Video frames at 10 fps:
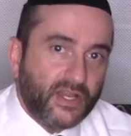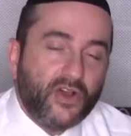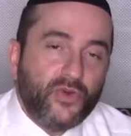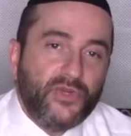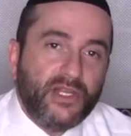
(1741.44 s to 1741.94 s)

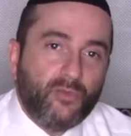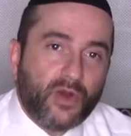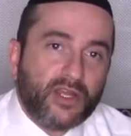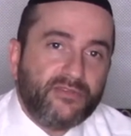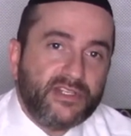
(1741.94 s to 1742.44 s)
Only
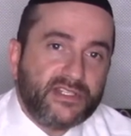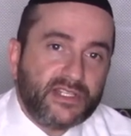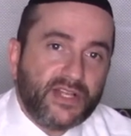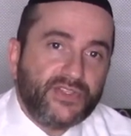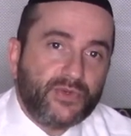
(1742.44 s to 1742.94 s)
one of his
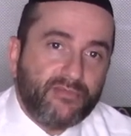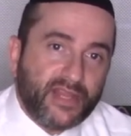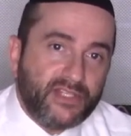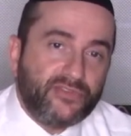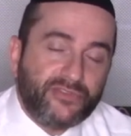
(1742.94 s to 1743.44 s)
sons
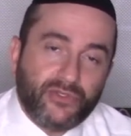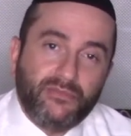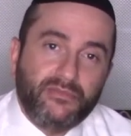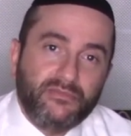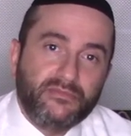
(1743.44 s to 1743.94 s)
remained
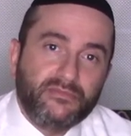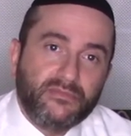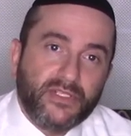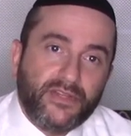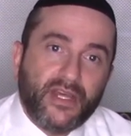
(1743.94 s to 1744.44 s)
frum.
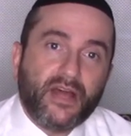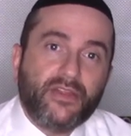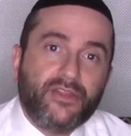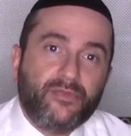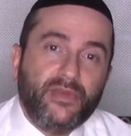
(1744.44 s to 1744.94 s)
The
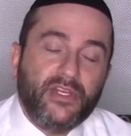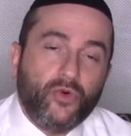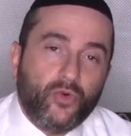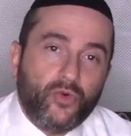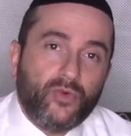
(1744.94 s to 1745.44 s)
other
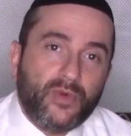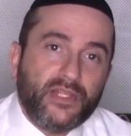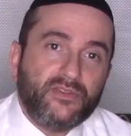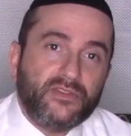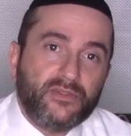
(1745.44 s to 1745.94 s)
three all
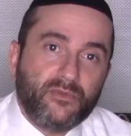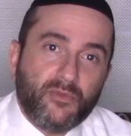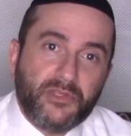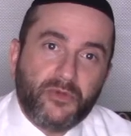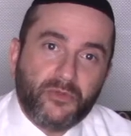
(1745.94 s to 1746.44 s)
went,
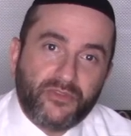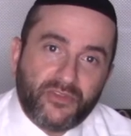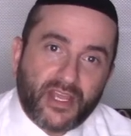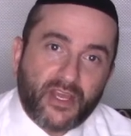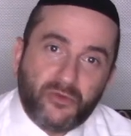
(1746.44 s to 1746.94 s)
what we call
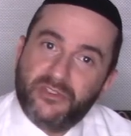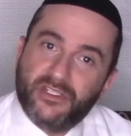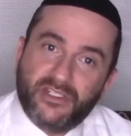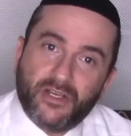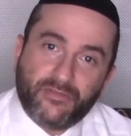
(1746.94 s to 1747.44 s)
today,
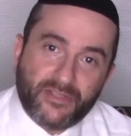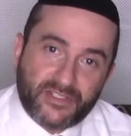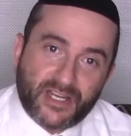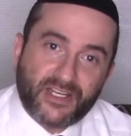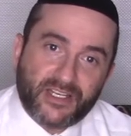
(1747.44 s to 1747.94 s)
OTD, off the
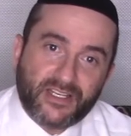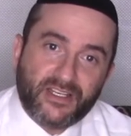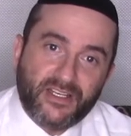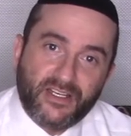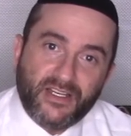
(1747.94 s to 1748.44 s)
derech,
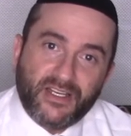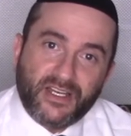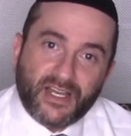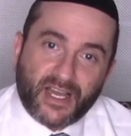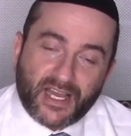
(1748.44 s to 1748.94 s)

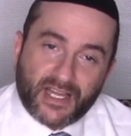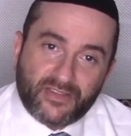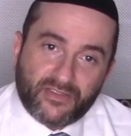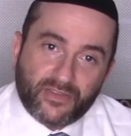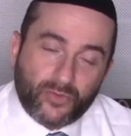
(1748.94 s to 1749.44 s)

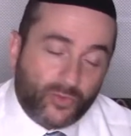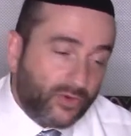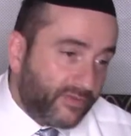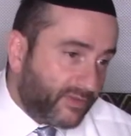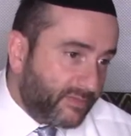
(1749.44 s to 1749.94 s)
and
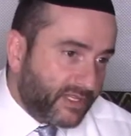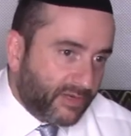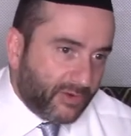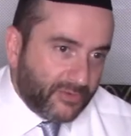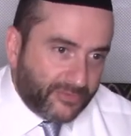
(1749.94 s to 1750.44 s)
all of them in
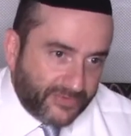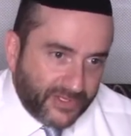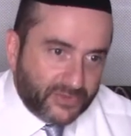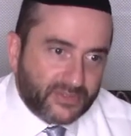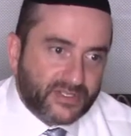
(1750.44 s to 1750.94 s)
their own
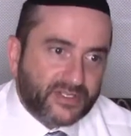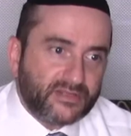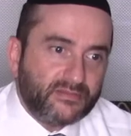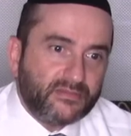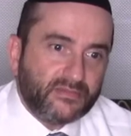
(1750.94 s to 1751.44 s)
fields.
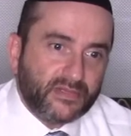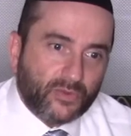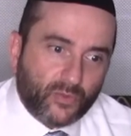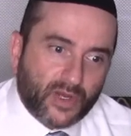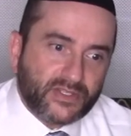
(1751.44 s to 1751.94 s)

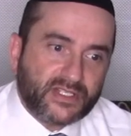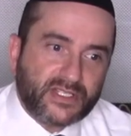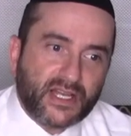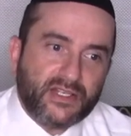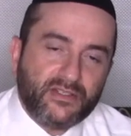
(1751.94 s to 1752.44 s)
One
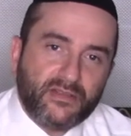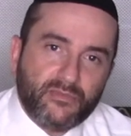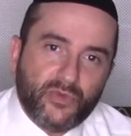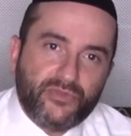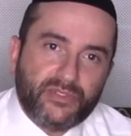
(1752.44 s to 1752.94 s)
son
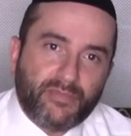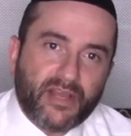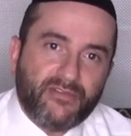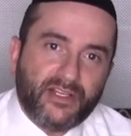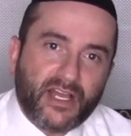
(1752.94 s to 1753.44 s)
moved to
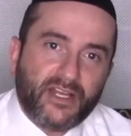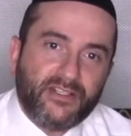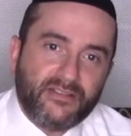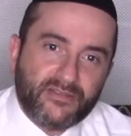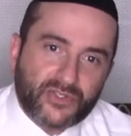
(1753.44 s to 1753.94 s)
Beit
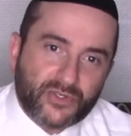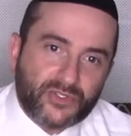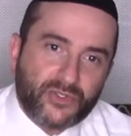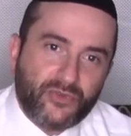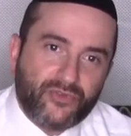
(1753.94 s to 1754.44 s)
Vagan. He's got
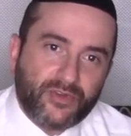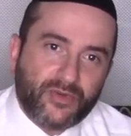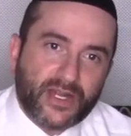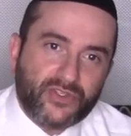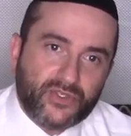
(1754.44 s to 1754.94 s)
children,
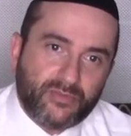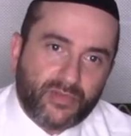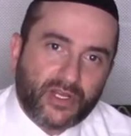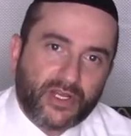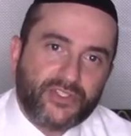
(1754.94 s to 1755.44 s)
grandchildren,
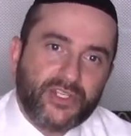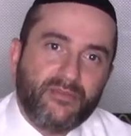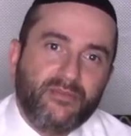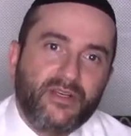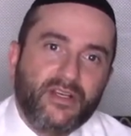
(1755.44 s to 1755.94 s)
Baruch Hashem,